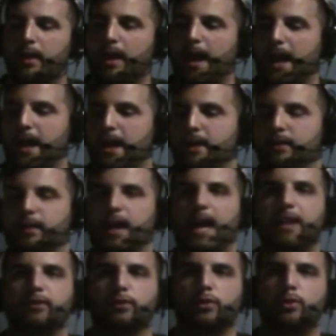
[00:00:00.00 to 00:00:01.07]
and
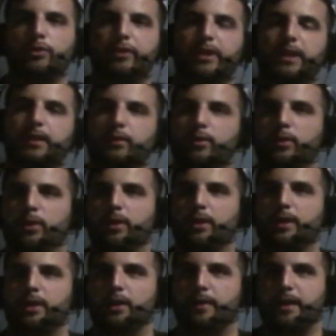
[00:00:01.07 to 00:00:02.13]
guys lose it, or
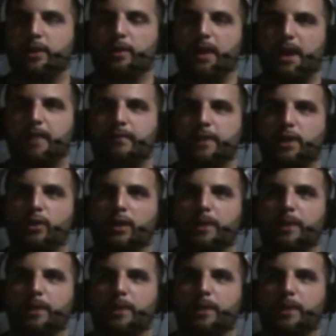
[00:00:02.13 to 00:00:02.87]
they don't